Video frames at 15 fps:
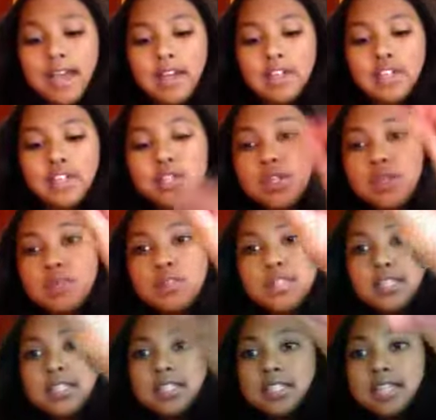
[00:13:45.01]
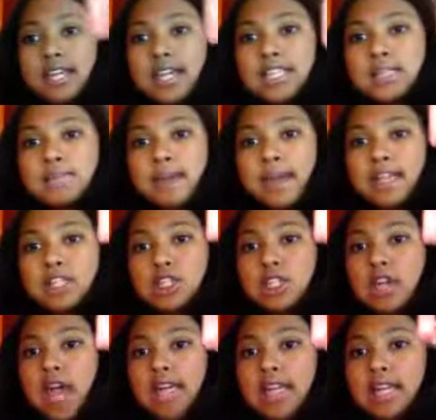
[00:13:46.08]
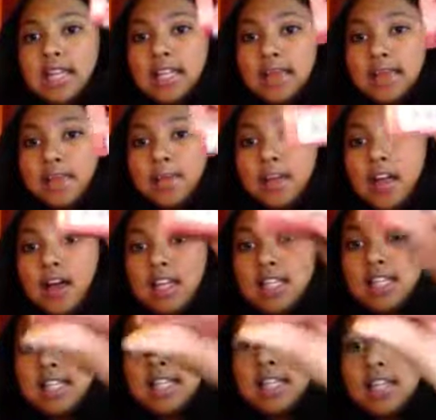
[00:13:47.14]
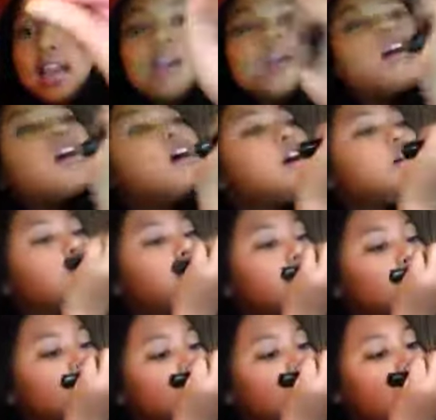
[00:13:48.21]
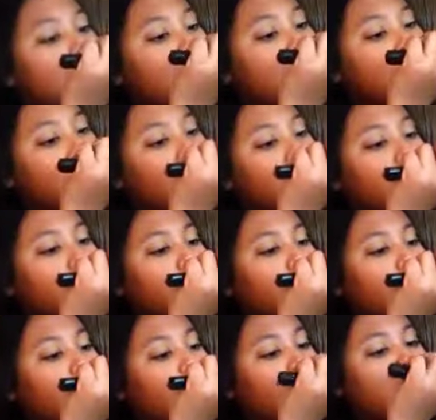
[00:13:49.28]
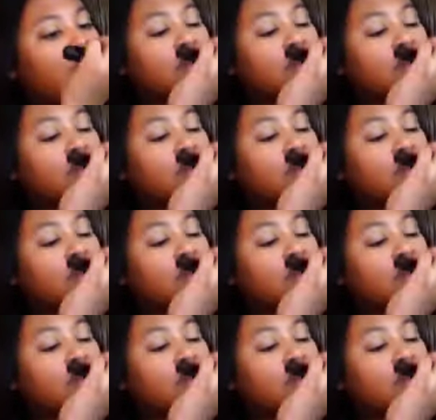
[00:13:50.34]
I just use this NYX Mega Shine Lip Gloss in the number